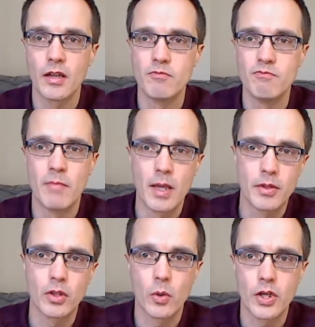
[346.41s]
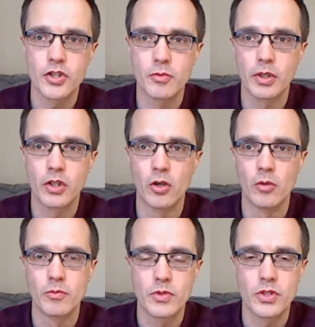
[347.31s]
maybe the question
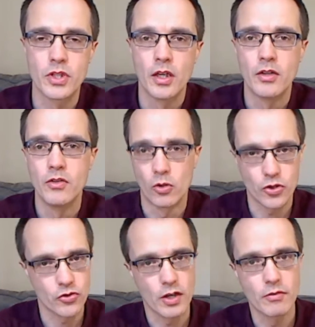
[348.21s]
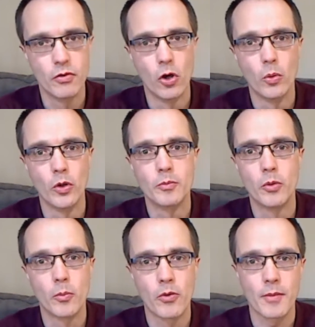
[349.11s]
becomes not straightforward,
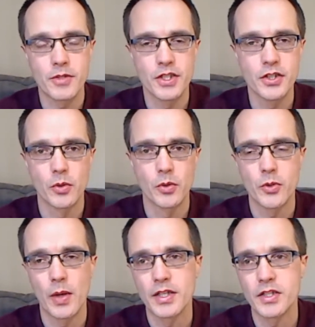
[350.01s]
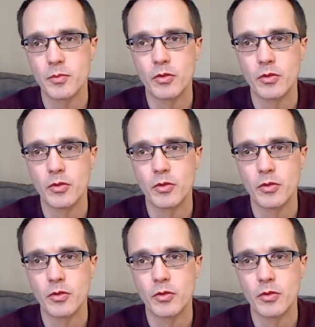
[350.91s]
but perhaps an easy one to answer.